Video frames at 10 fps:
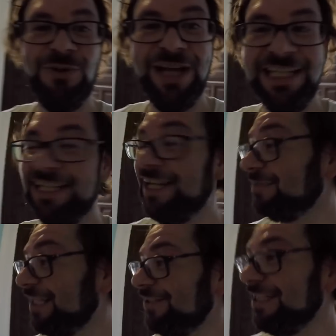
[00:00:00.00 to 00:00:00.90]
way, I'm
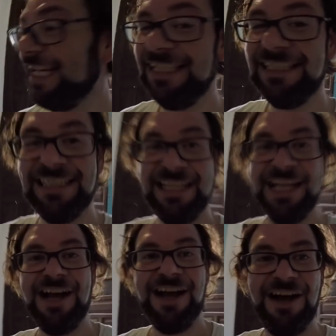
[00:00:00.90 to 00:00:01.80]
telling you guys,
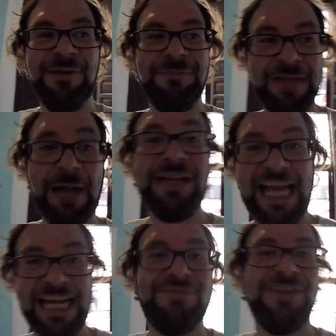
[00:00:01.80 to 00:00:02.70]
um, I'm
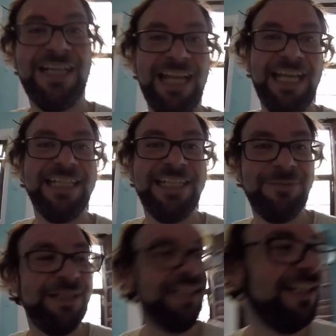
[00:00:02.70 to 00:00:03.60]
glad I fucking landed here,
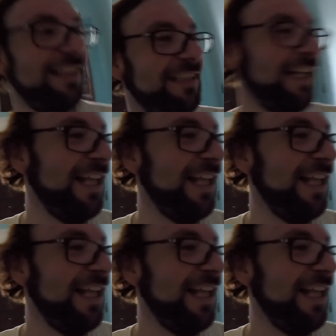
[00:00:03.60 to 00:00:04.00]
because